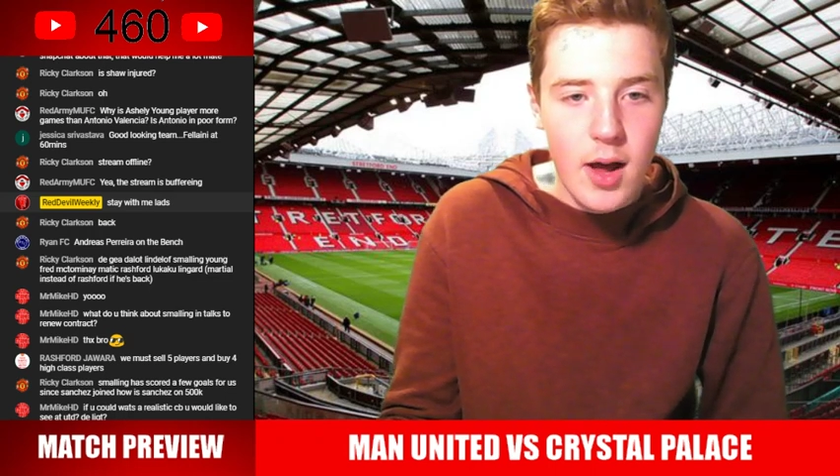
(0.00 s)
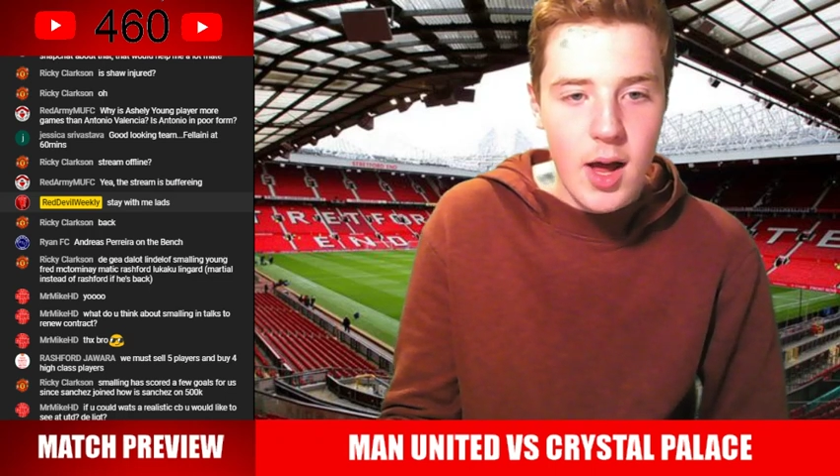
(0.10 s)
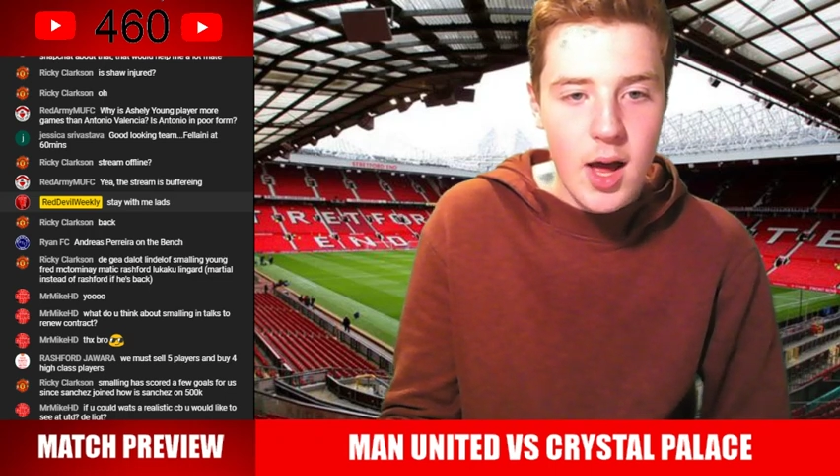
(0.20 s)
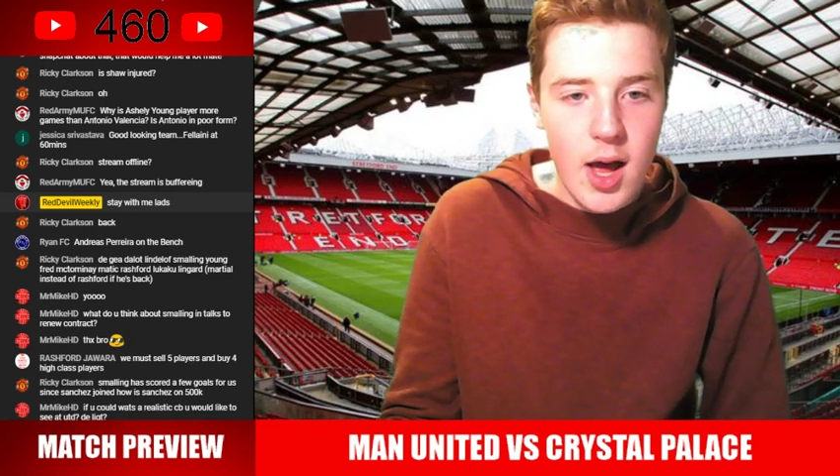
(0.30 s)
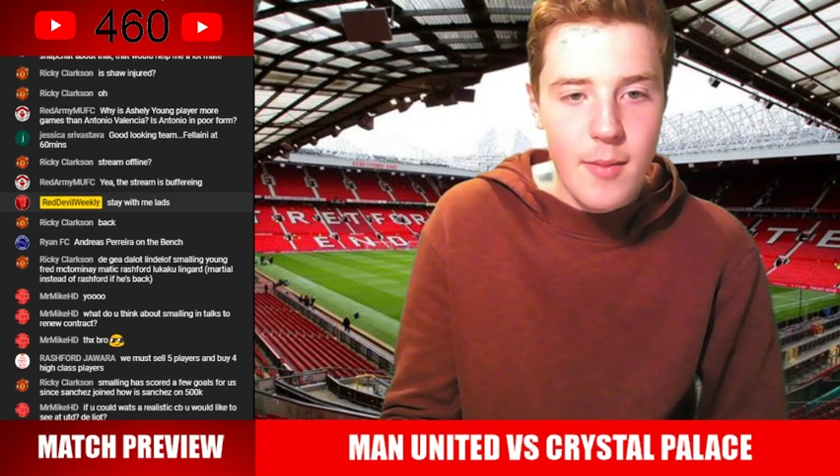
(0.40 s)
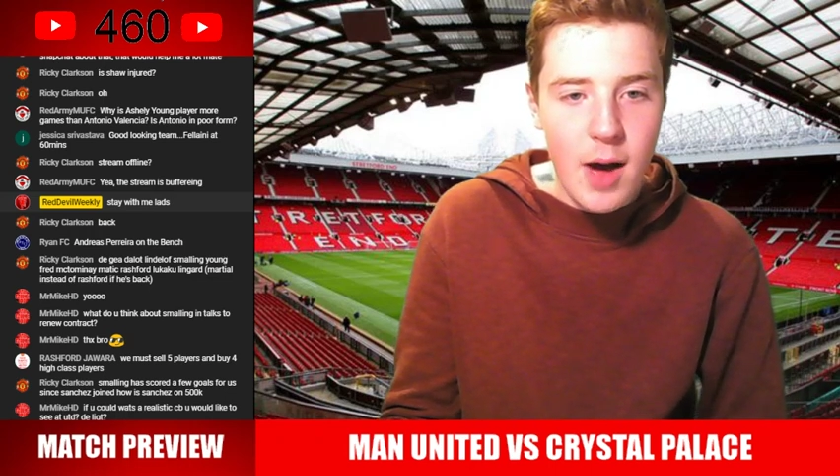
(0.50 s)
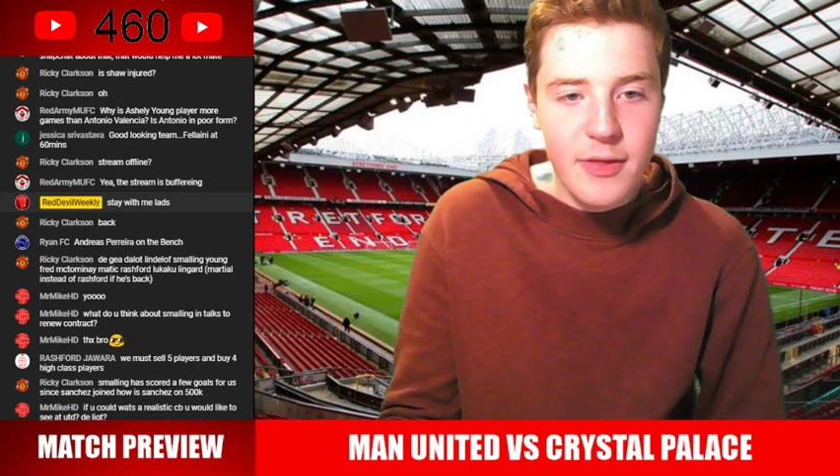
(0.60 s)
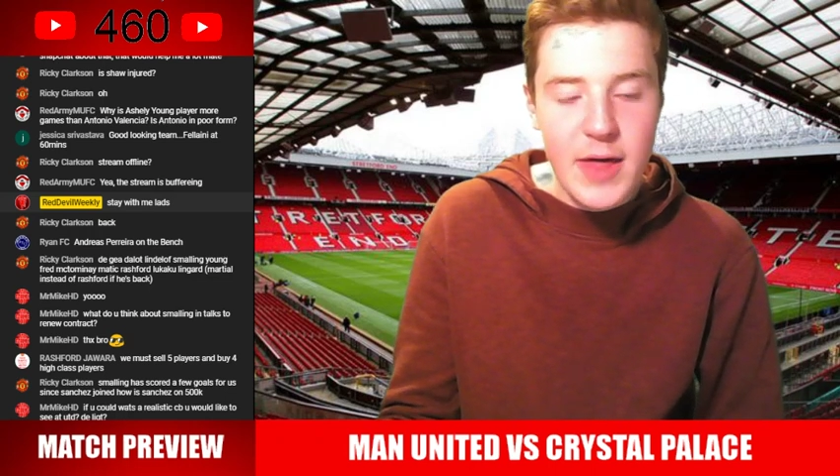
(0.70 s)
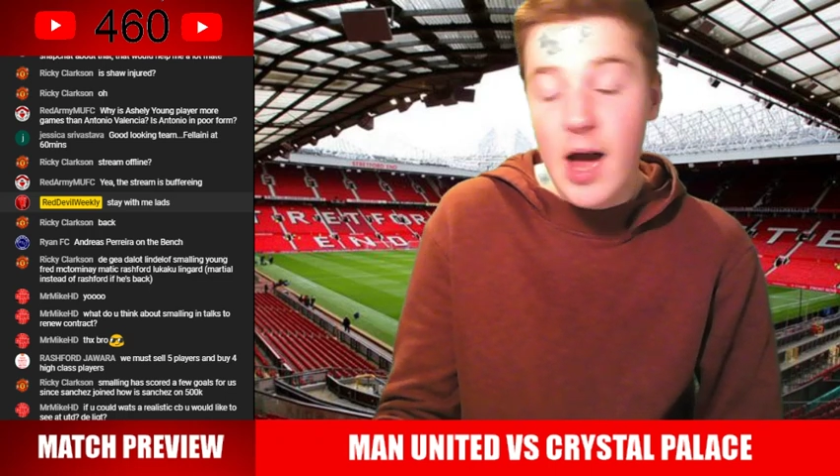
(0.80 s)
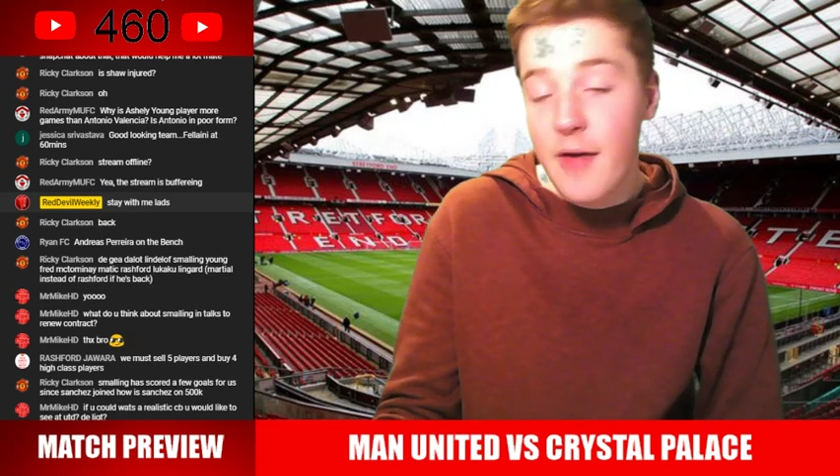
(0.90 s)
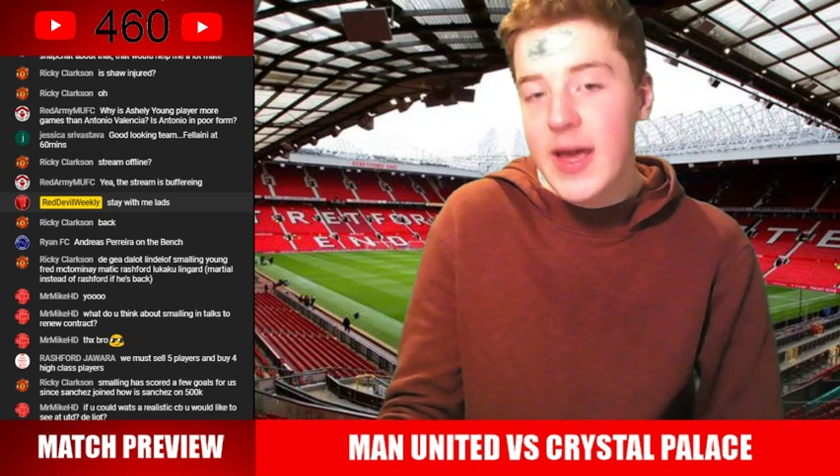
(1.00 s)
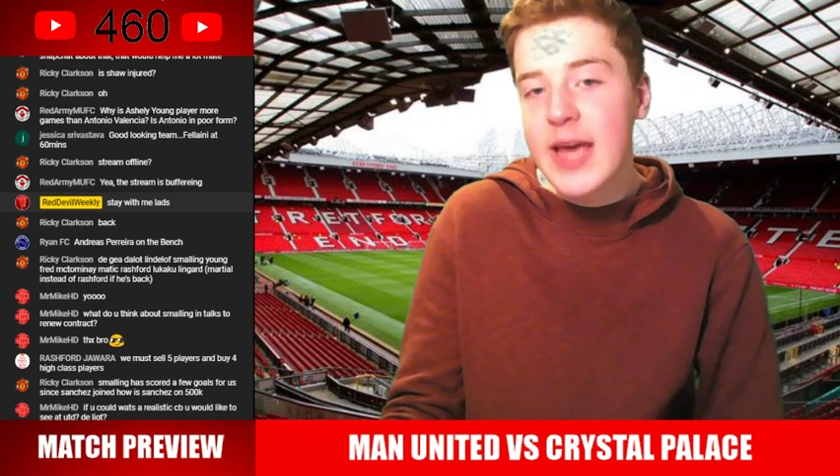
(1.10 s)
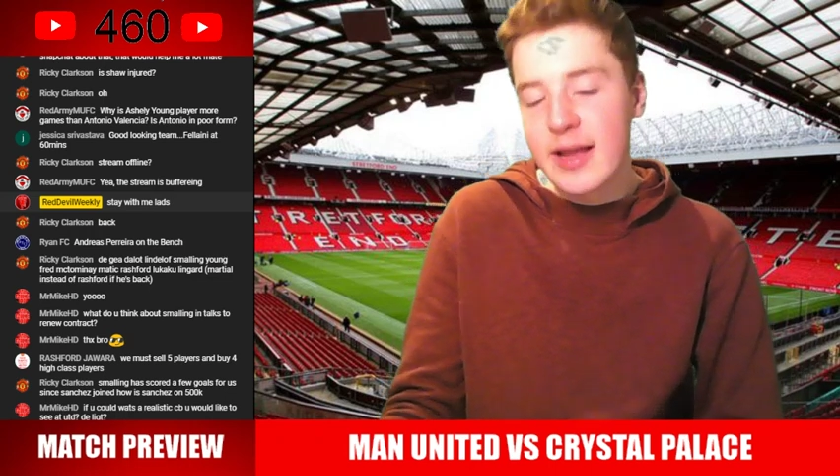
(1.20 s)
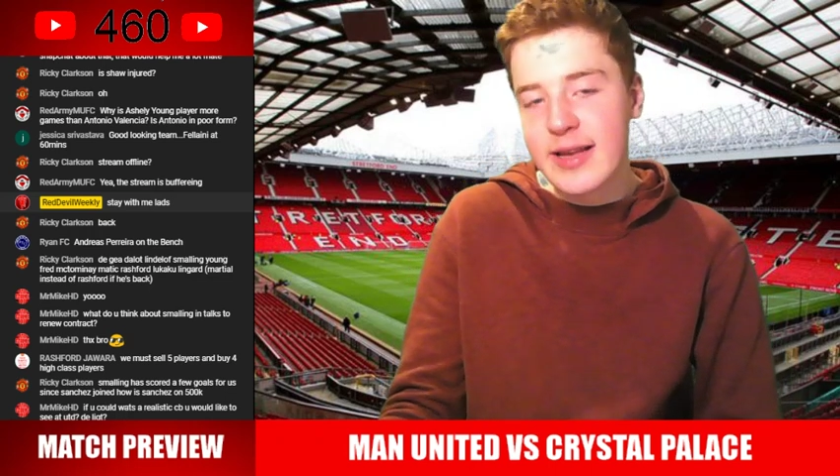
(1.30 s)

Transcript: I think he's a